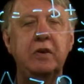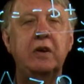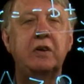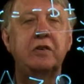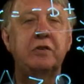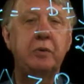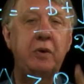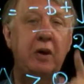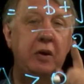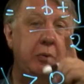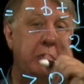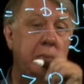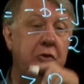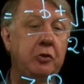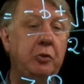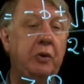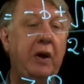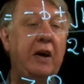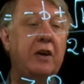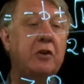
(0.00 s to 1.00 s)
So in other words, you
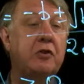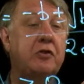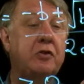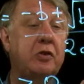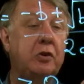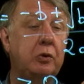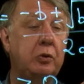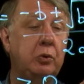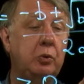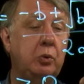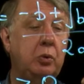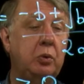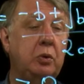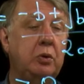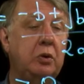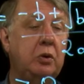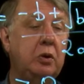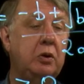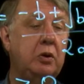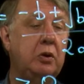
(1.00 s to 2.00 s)
get two
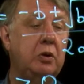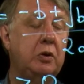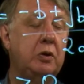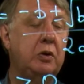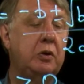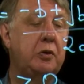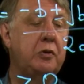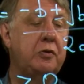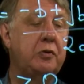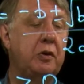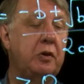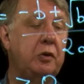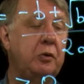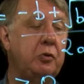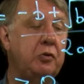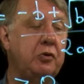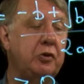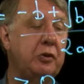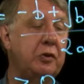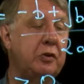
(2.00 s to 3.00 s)

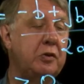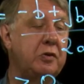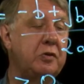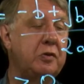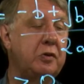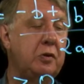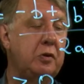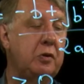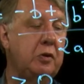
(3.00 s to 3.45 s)
solutions.